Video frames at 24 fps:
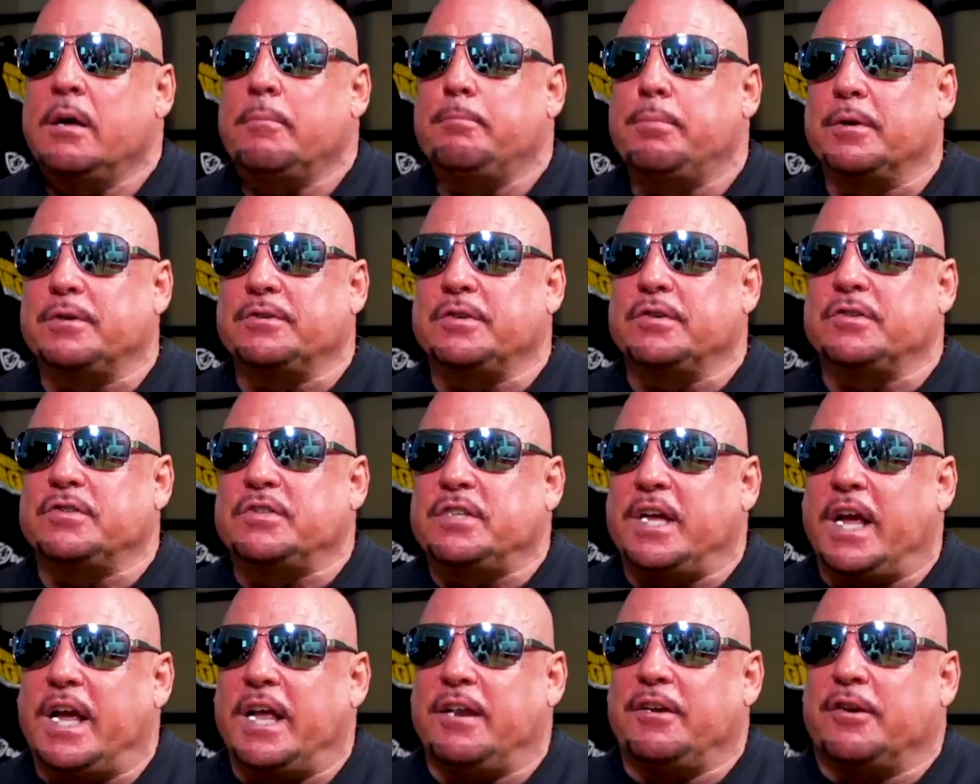But to
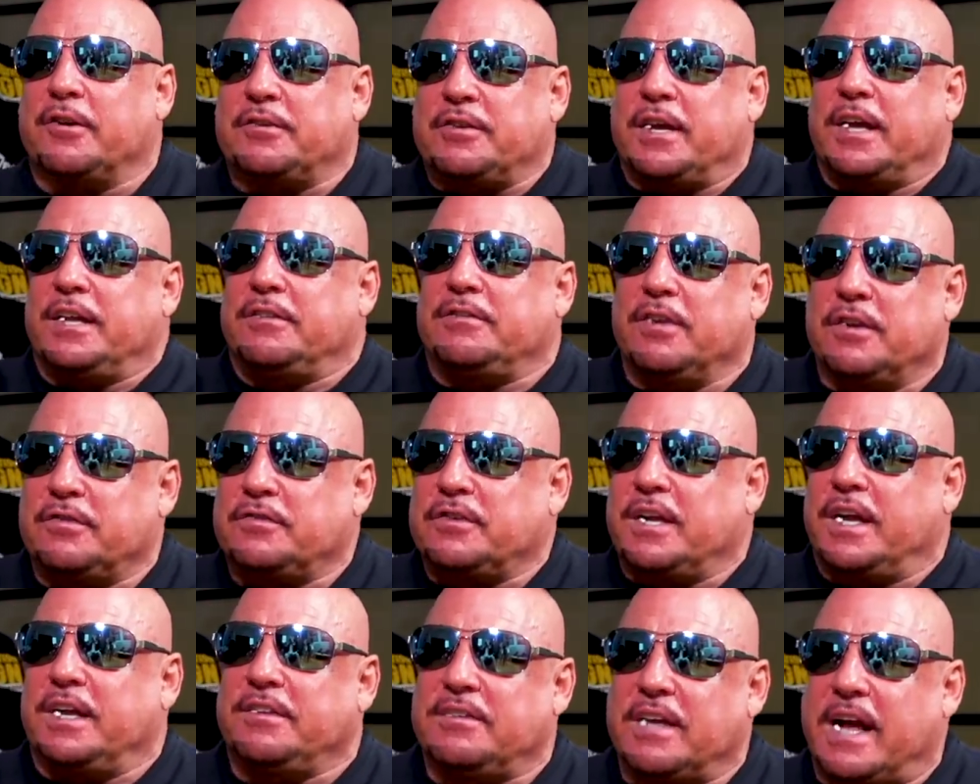stand there, take this,
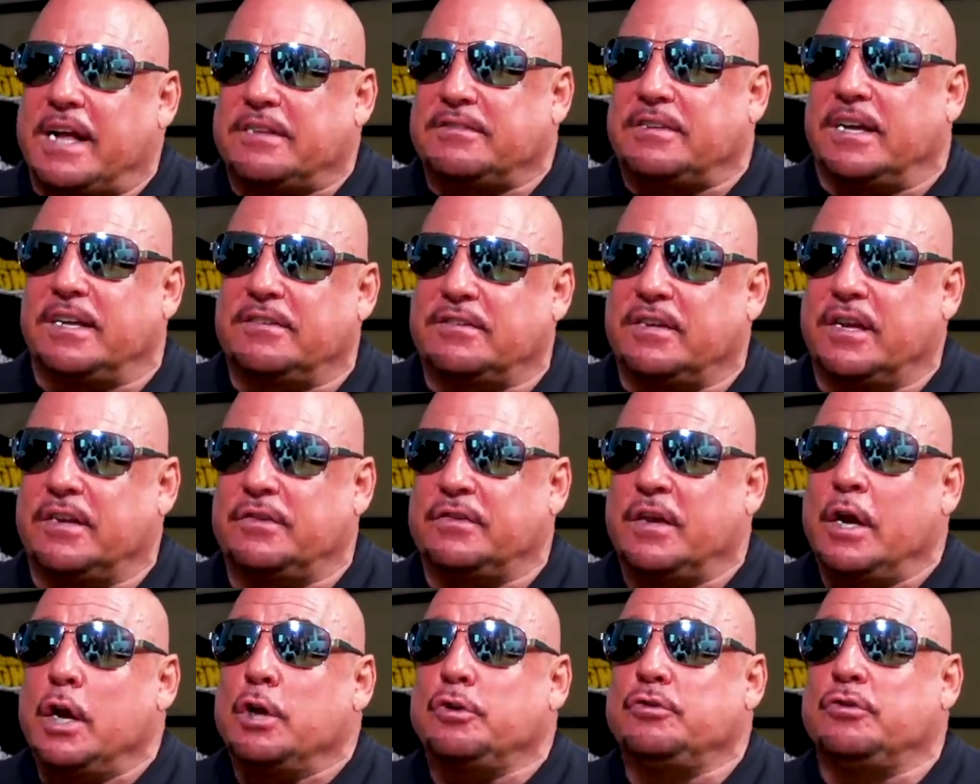take that, take
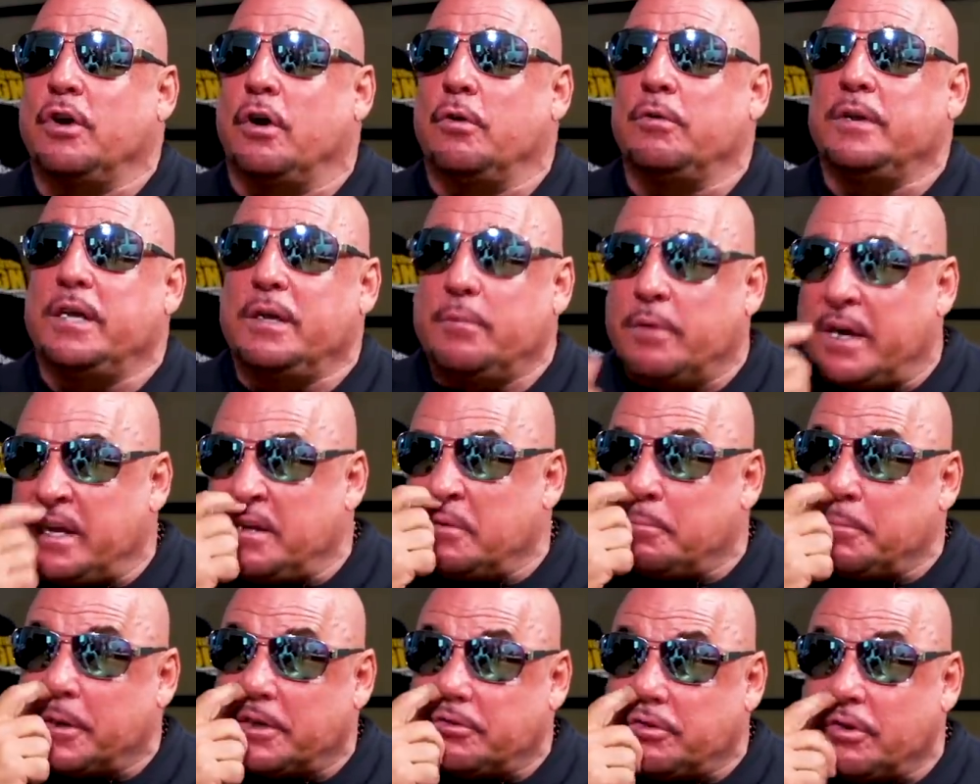this, don't eat. Wait,
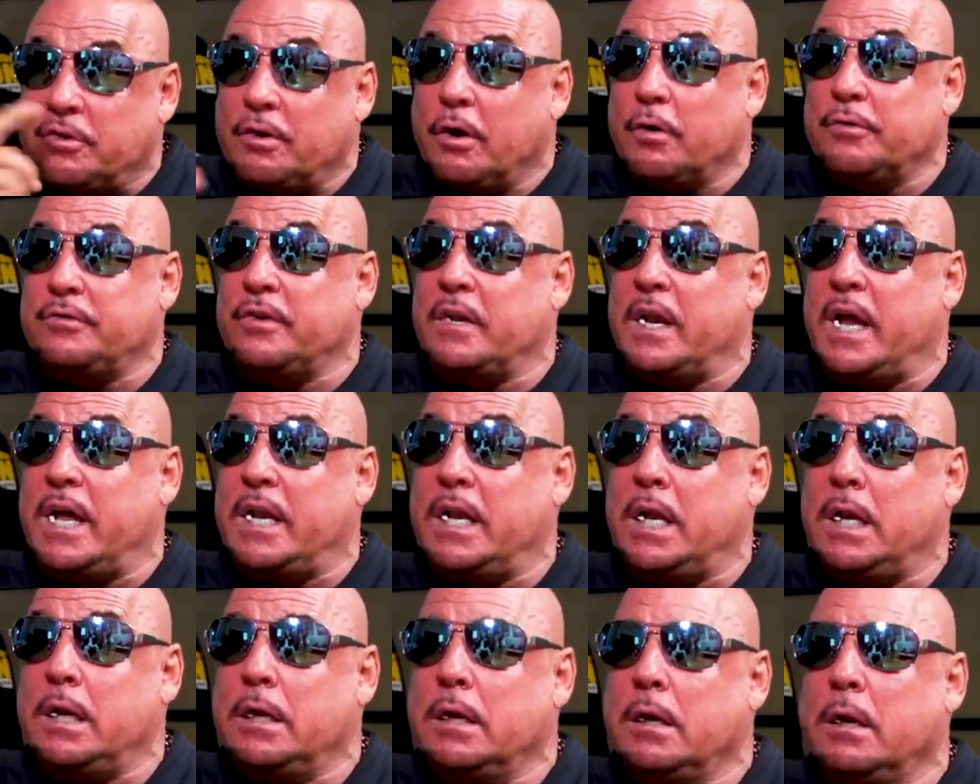you picked your nose and ate
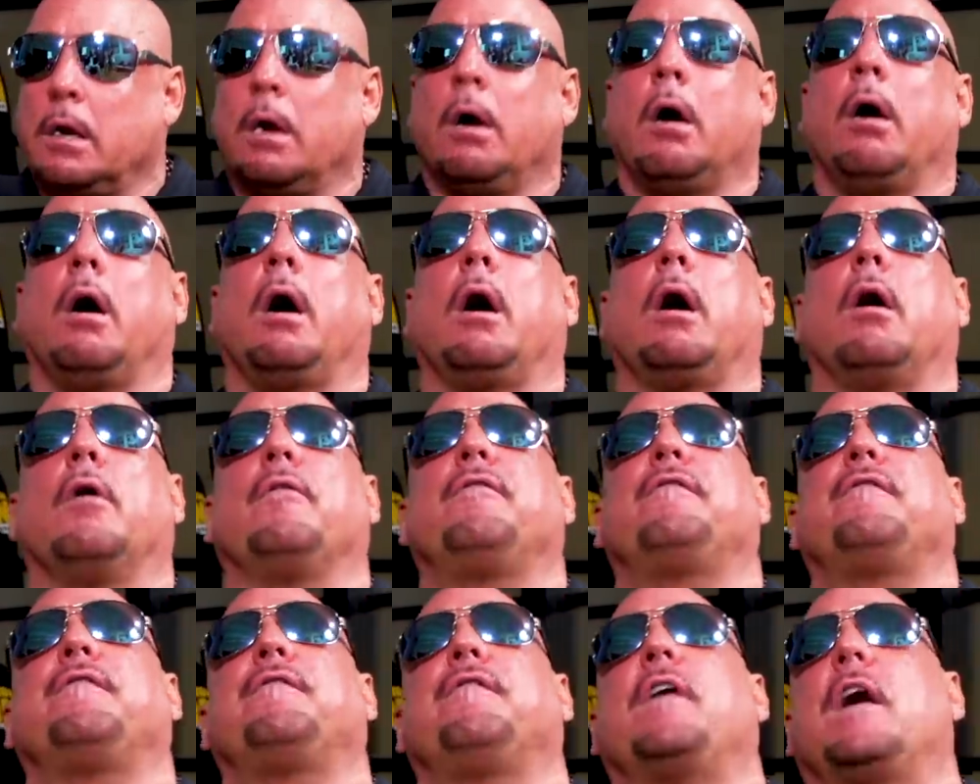it? Oh,
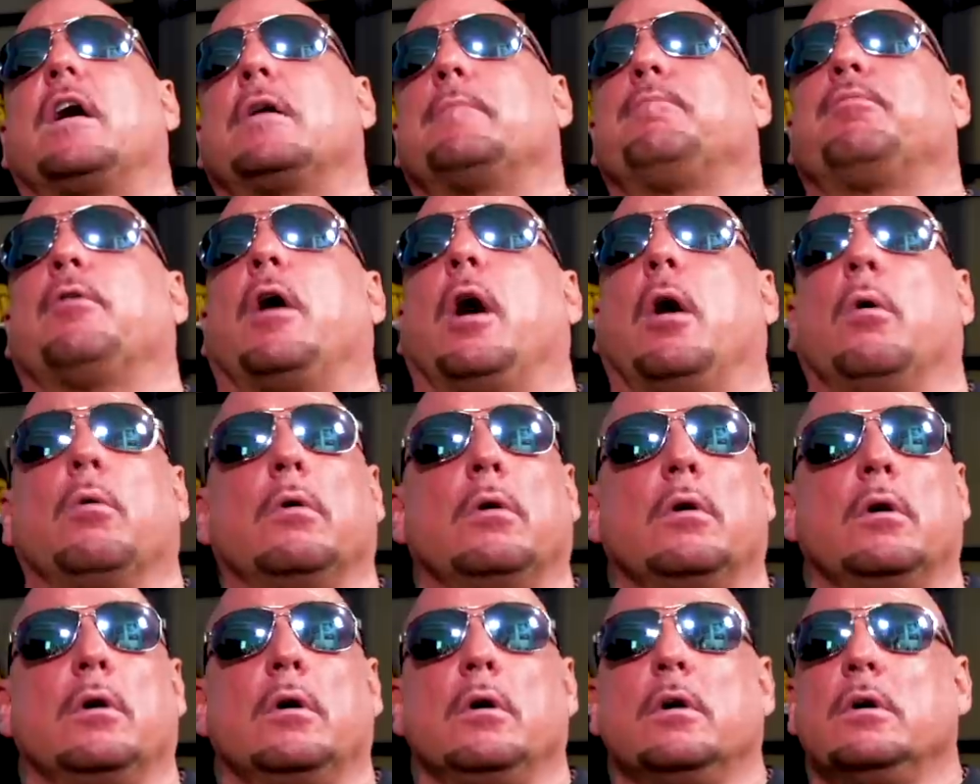f bro.
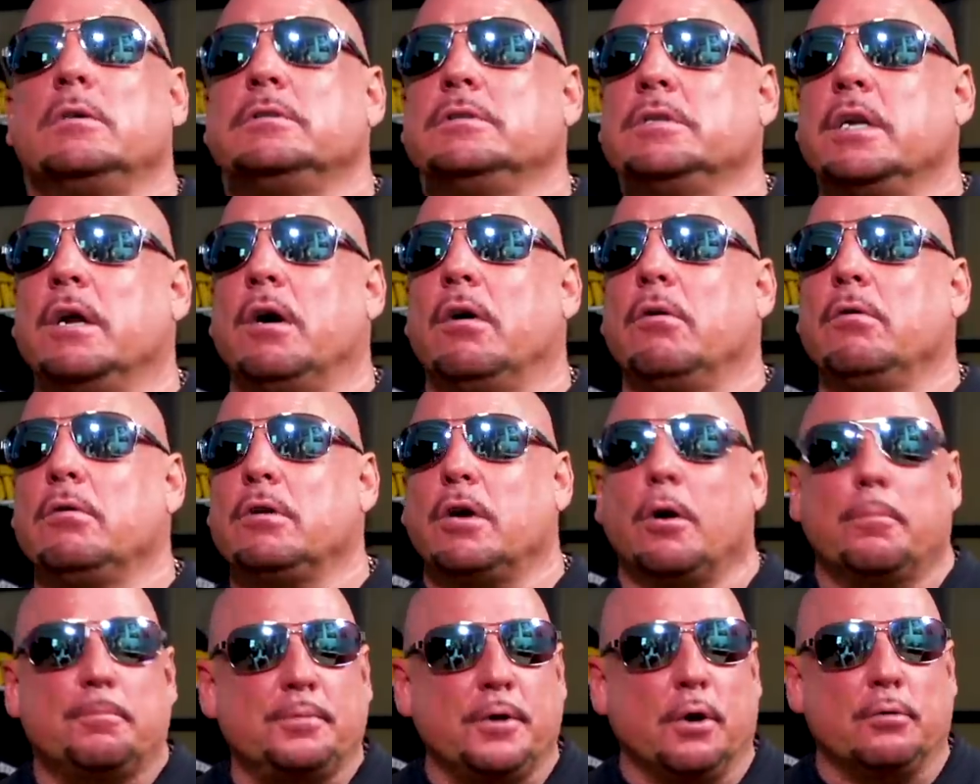You know,
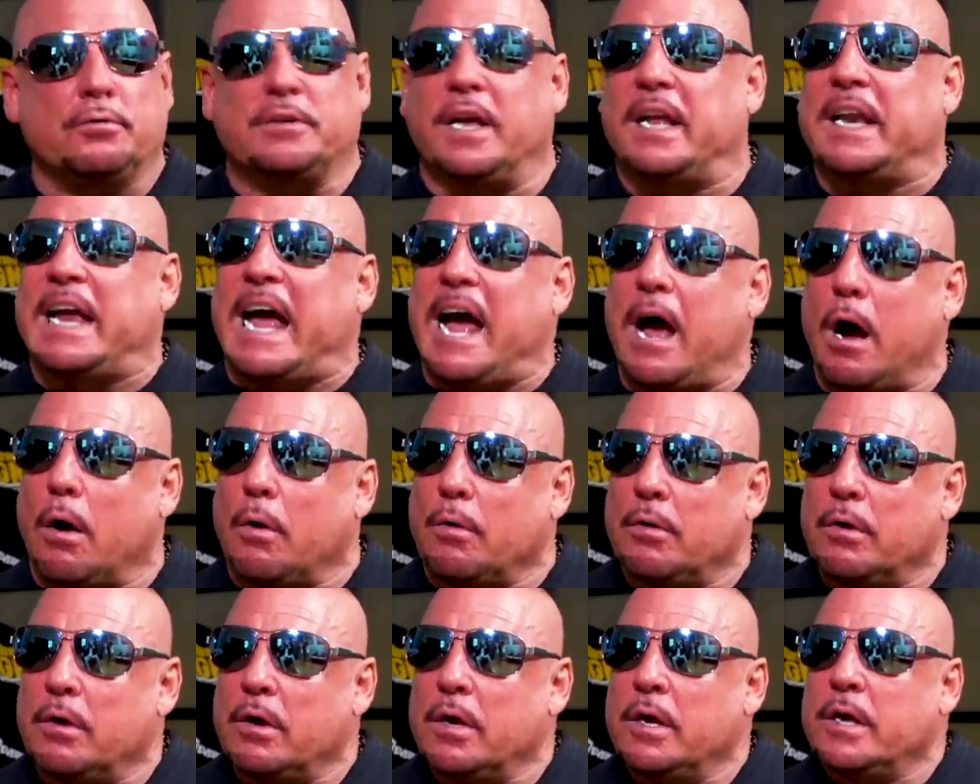go puke that
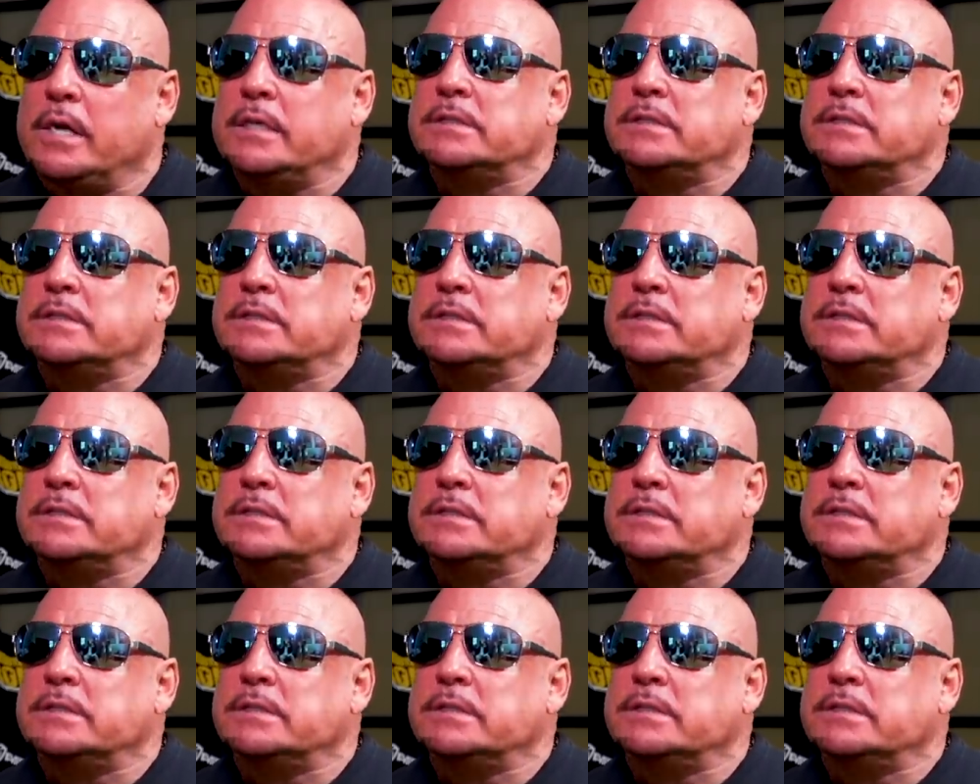out.